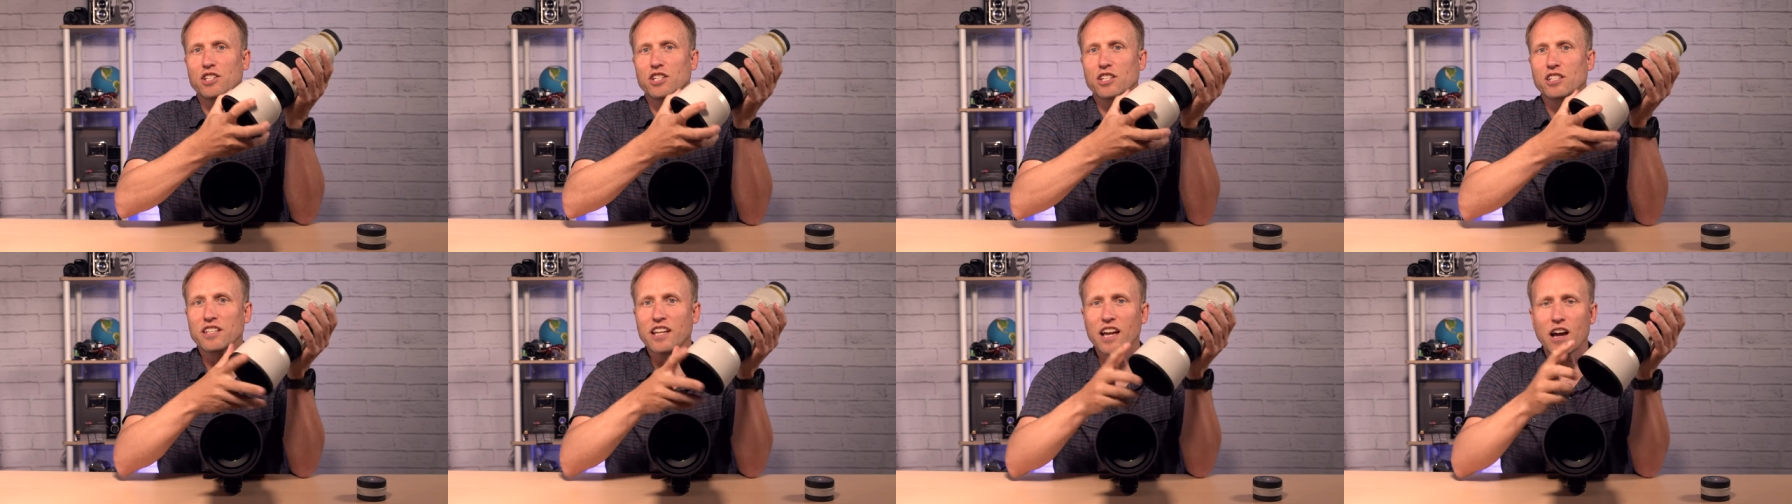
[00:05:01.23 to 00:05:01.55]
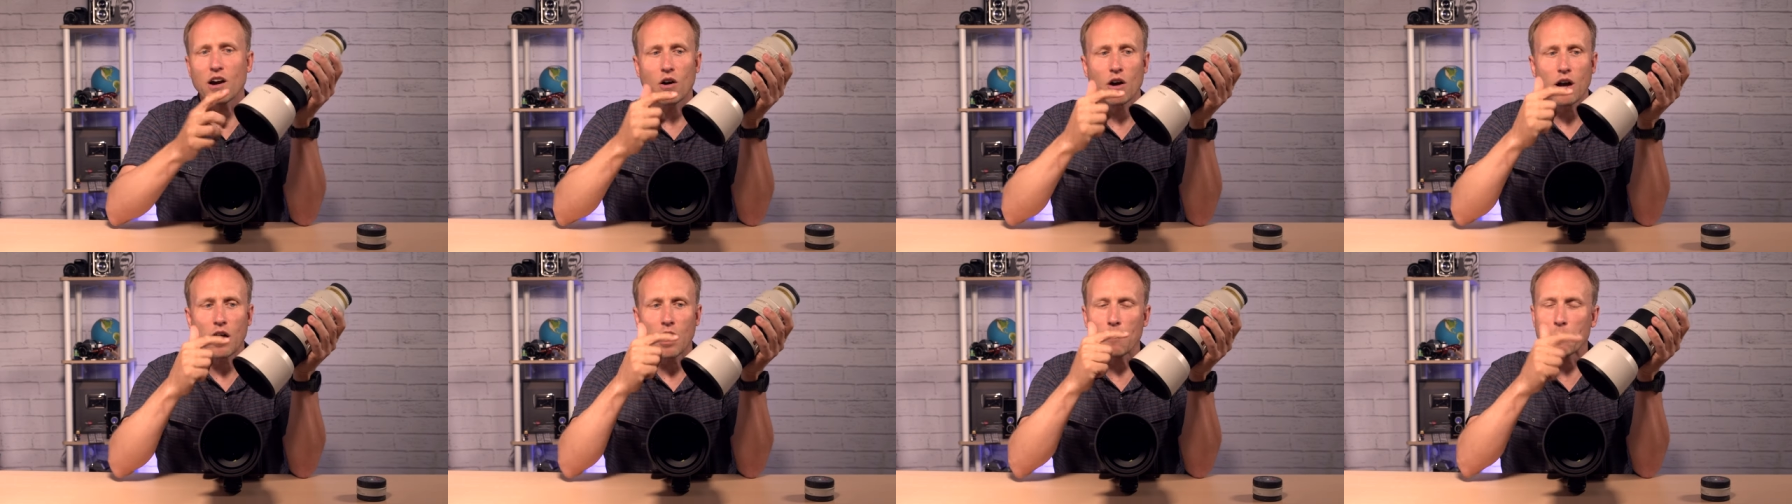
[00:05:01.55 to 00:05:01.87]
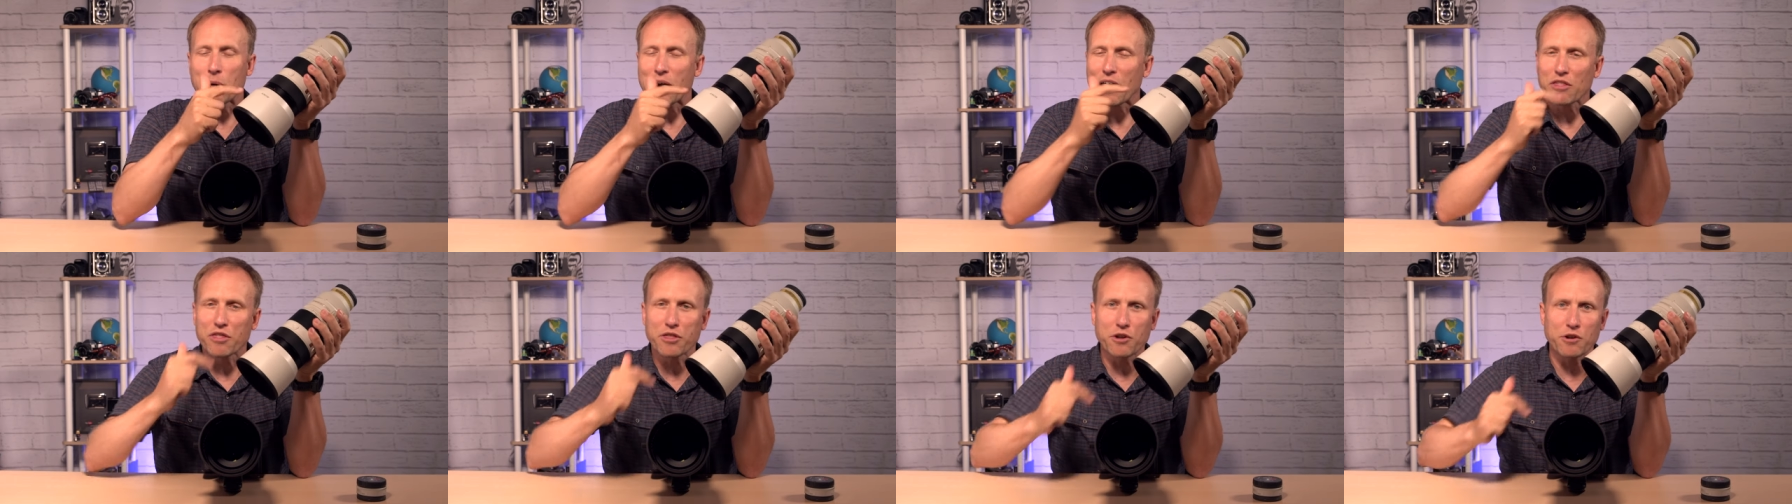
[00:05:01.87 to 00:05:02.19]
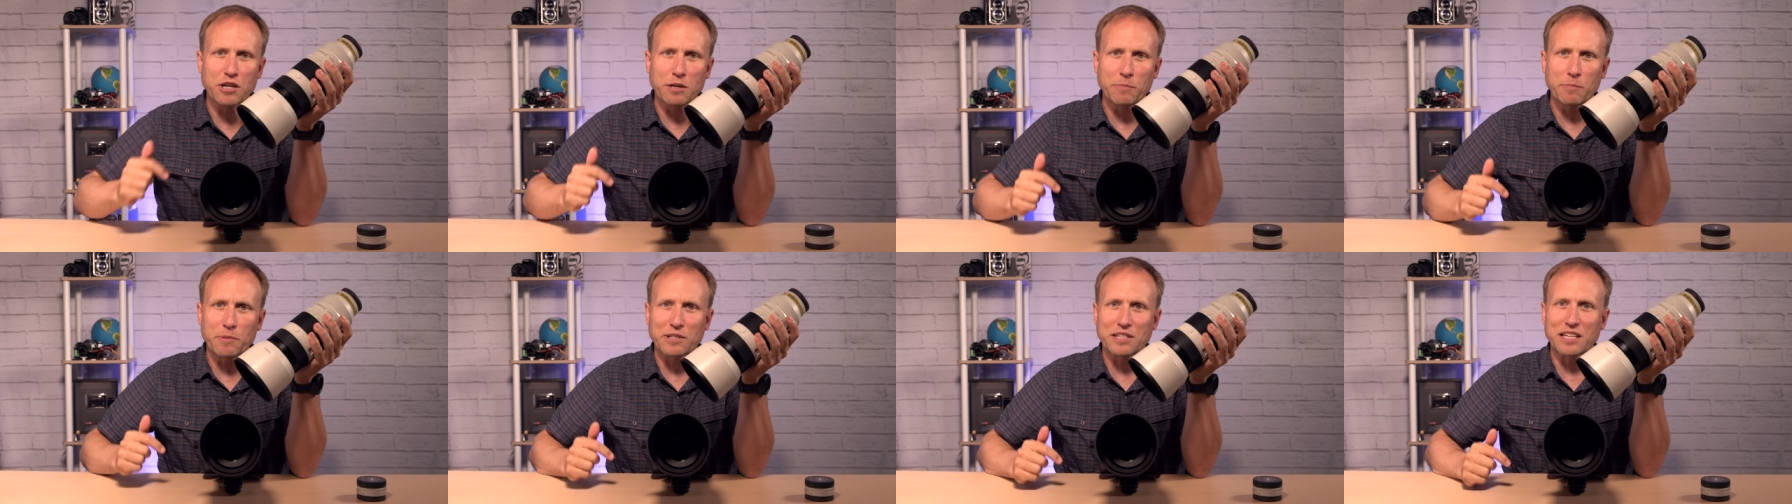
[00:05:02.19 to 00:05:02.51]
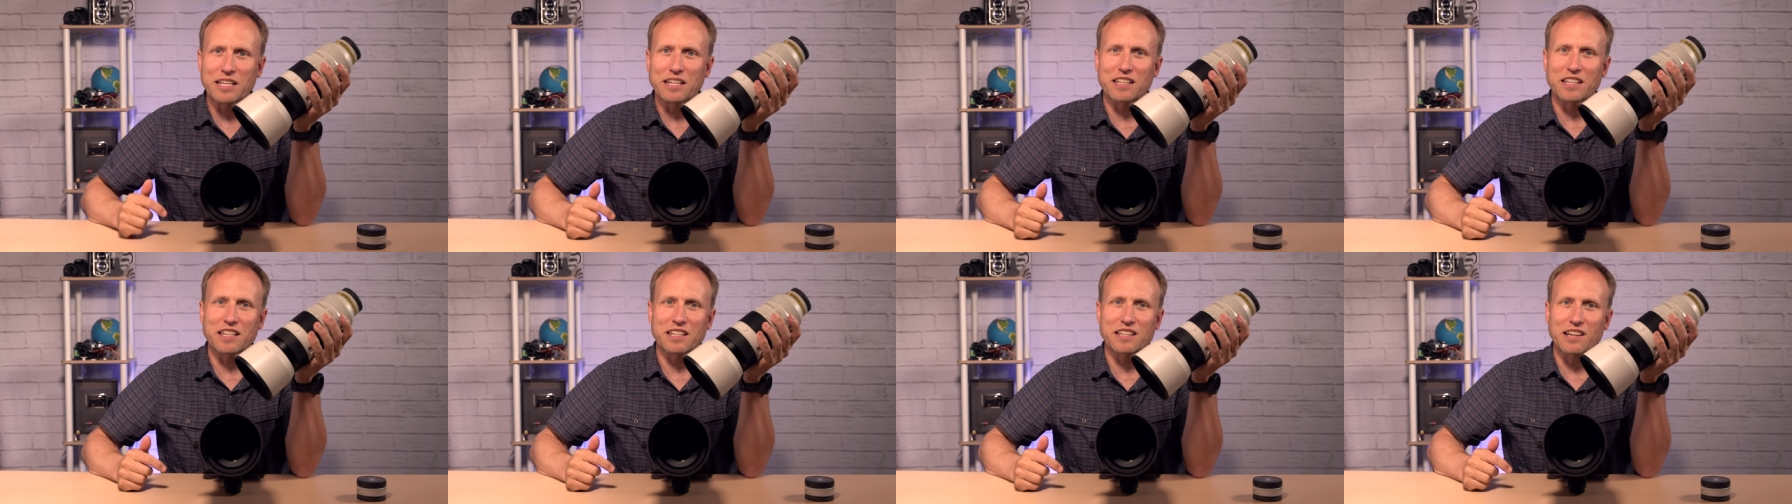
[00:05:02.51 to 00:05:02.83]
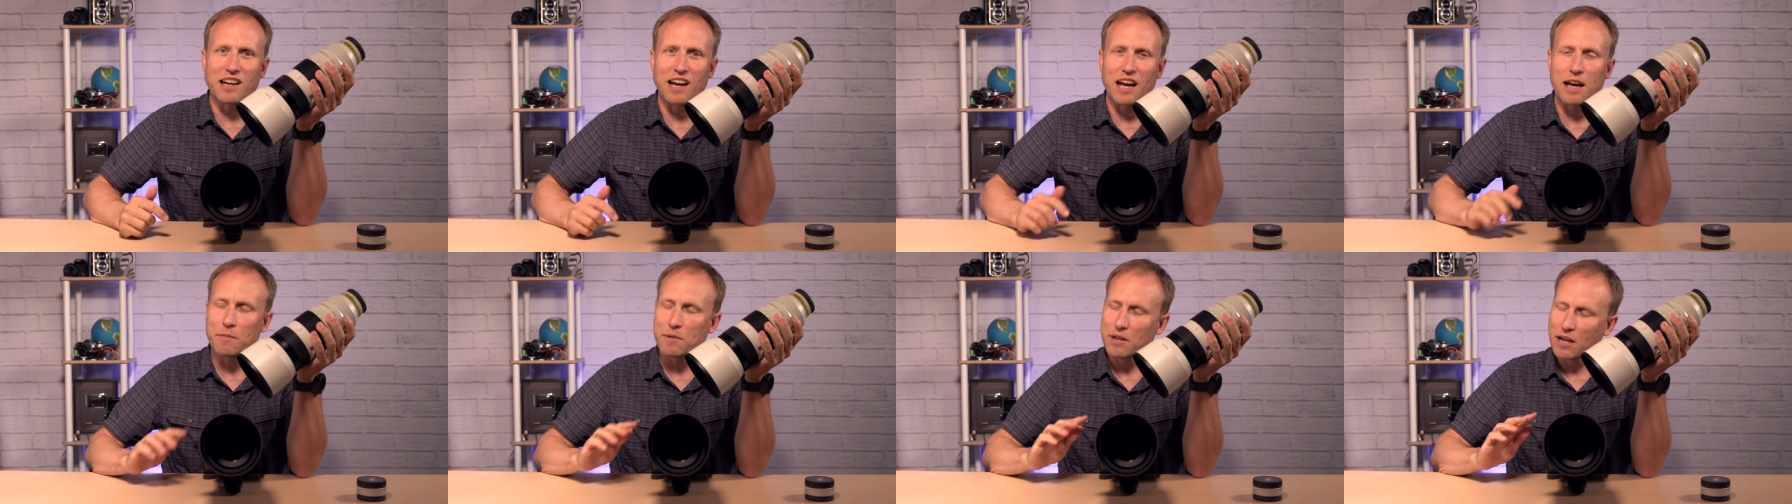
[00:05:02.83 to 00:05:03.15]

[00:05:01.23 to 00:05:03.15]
just now. About thirty percent of the time,